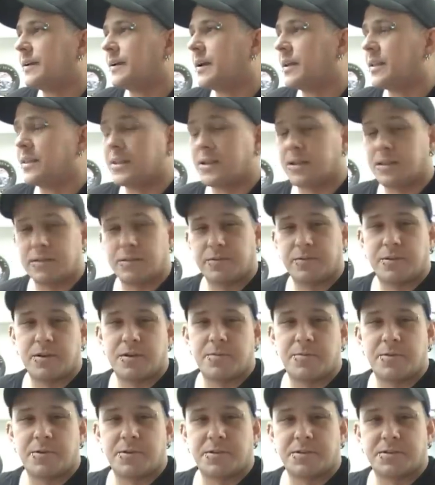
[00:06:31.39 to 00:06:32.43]
I think the
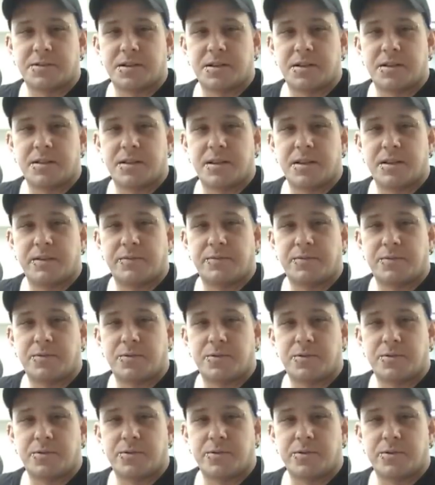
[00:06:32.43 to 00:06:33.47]
frame rails on that
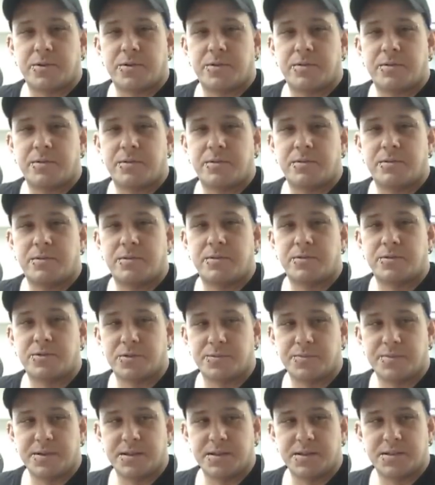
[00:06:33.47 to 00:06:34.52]
4-door
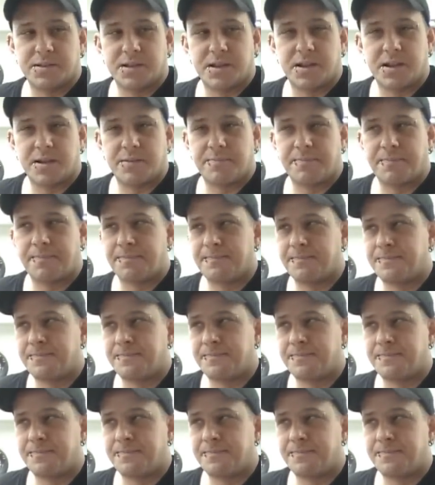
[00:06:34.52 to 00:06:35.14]
should be the same.